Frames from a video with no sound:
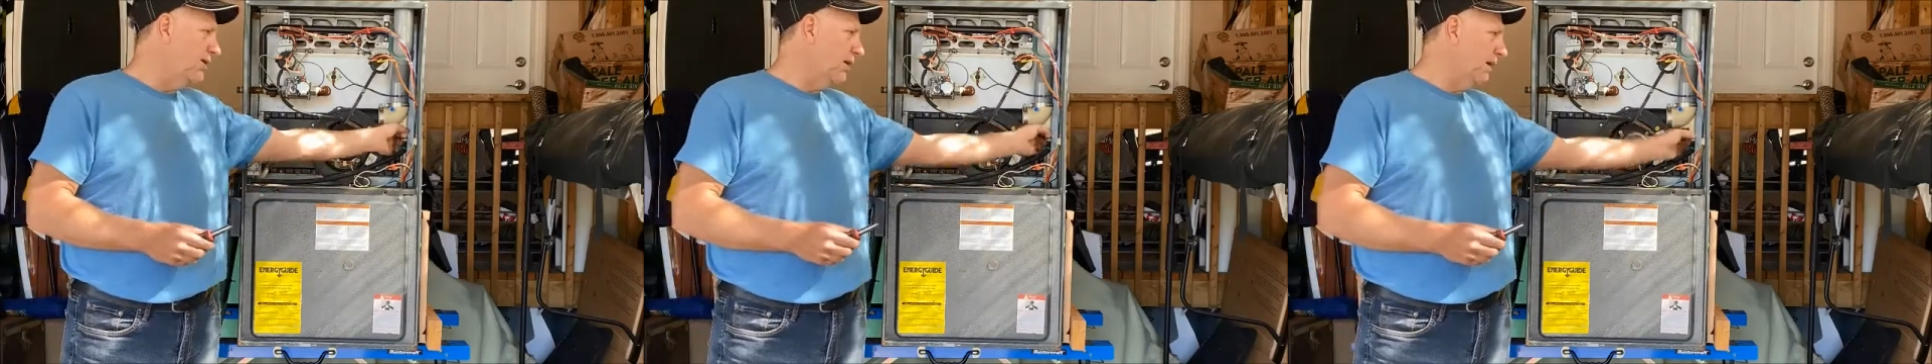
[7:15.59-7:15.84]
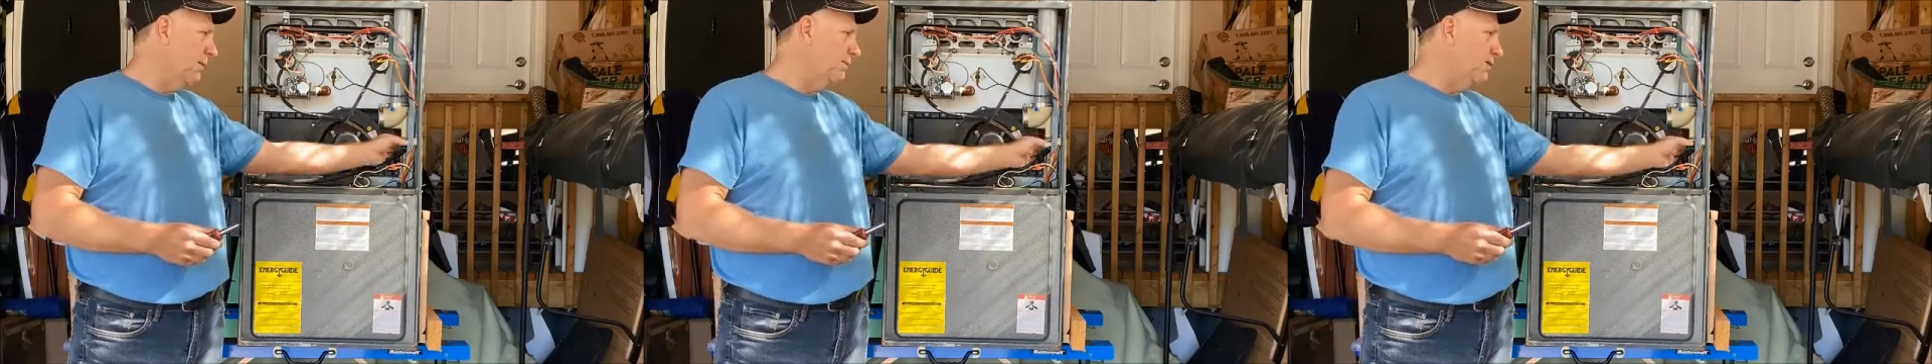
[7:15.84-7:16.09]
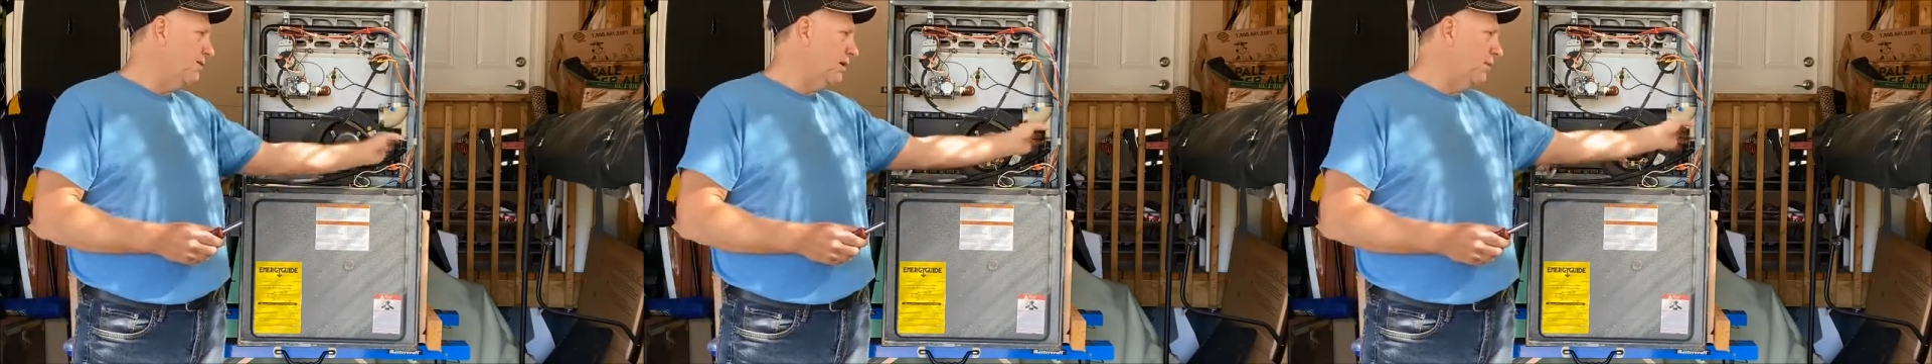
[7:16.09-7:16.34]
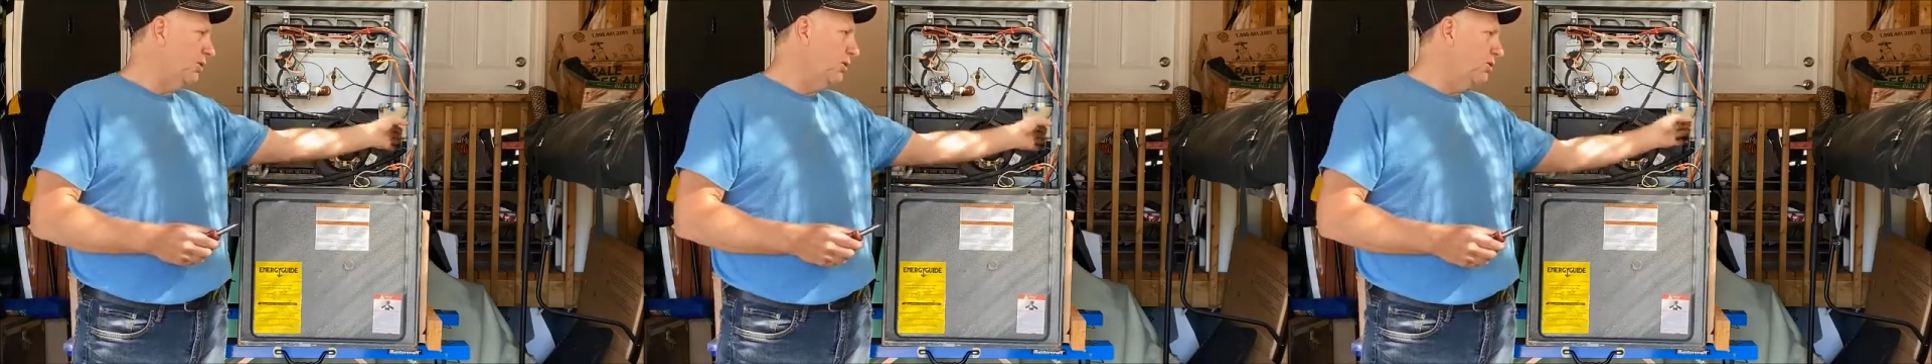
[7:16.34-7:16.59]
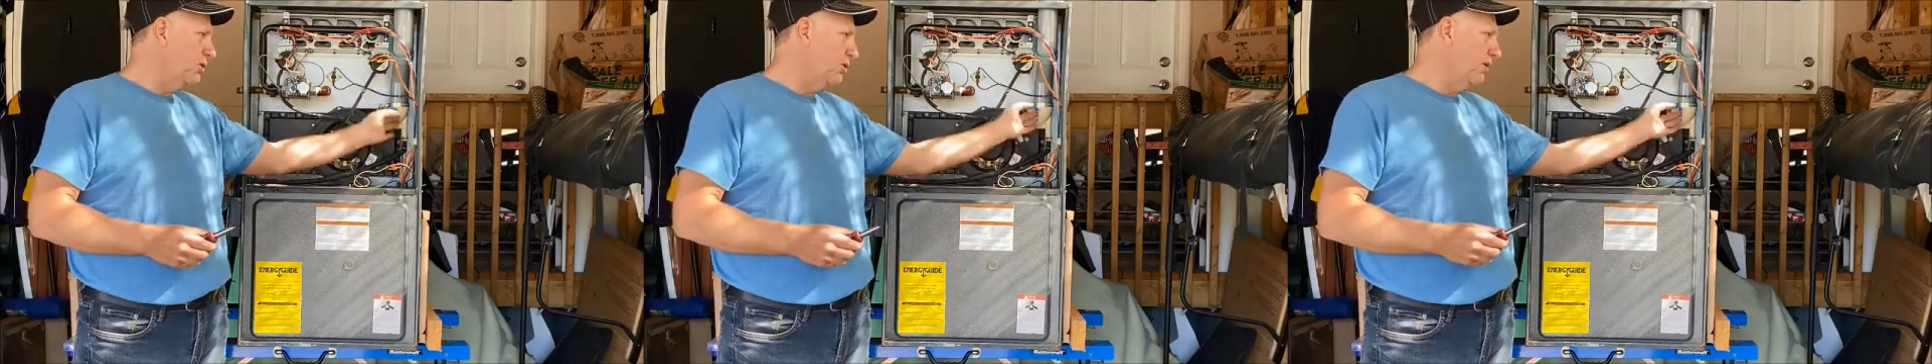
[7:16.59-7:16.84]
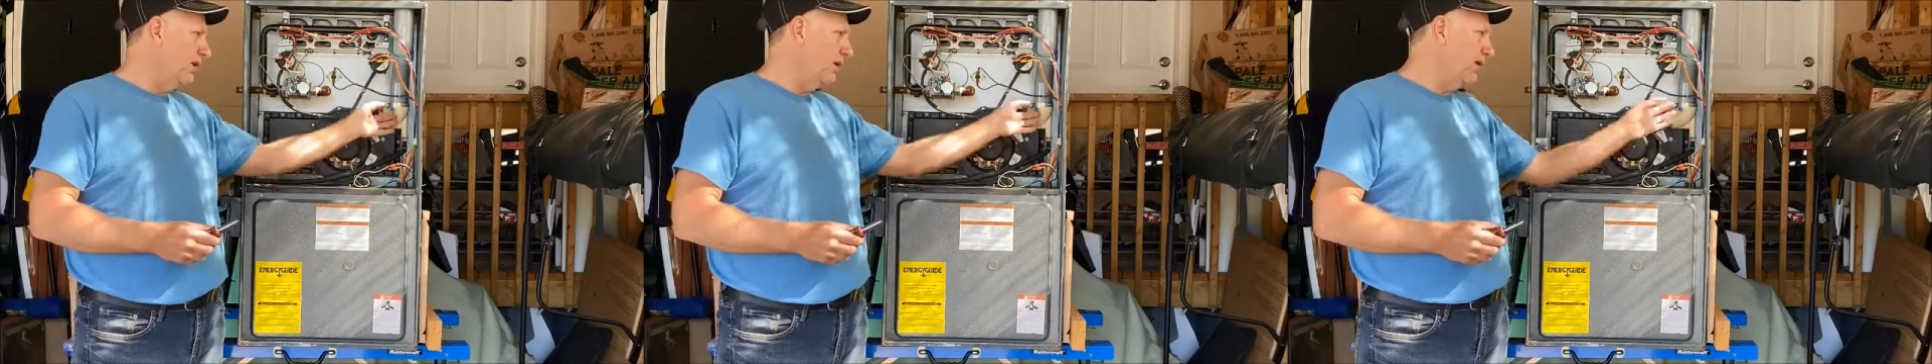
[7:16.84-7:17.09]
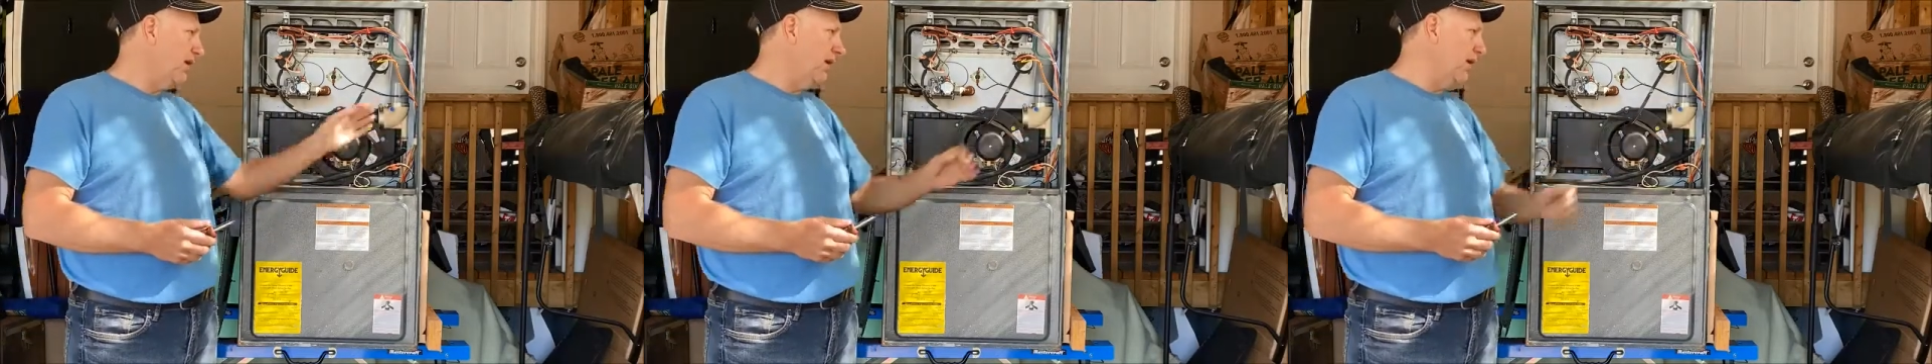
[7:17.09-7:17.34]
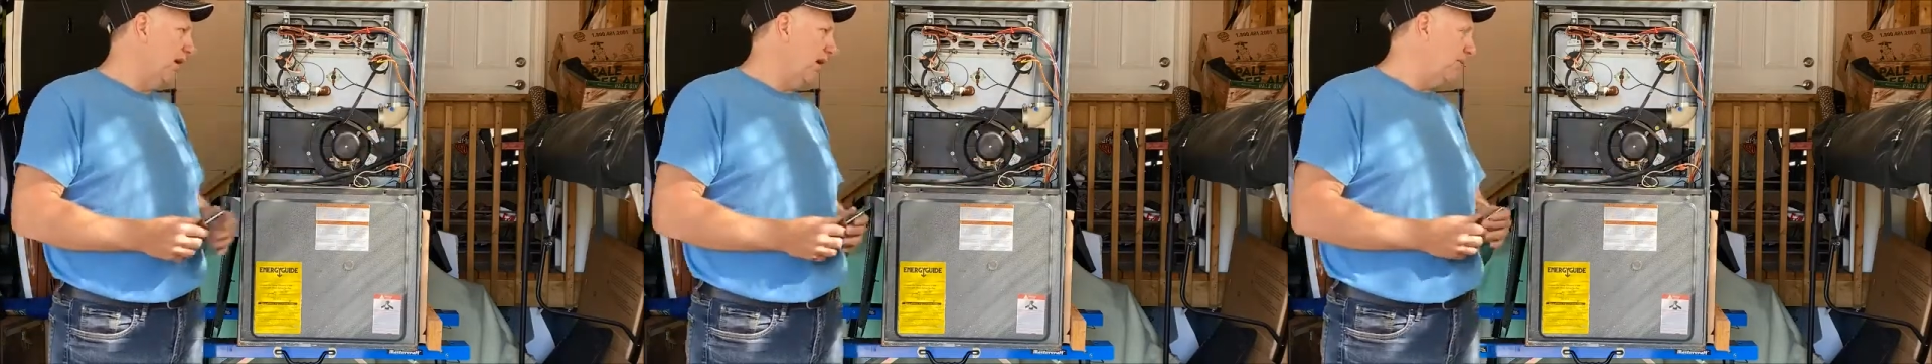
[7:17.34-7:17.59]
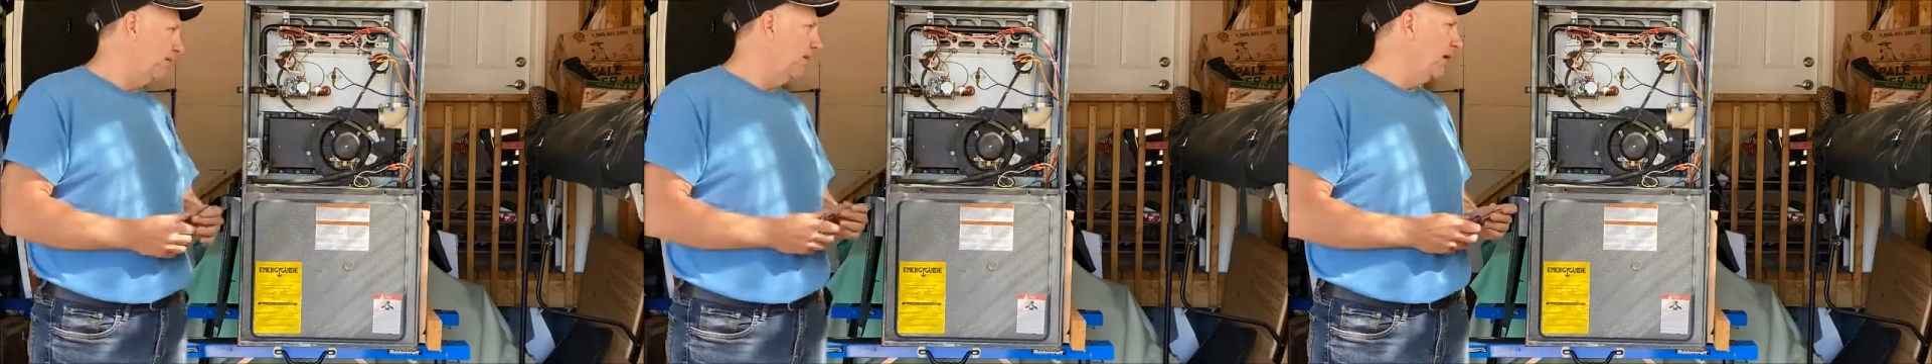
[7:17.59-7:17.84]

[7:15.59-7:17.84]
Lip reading: clamps has come loose or anything like that.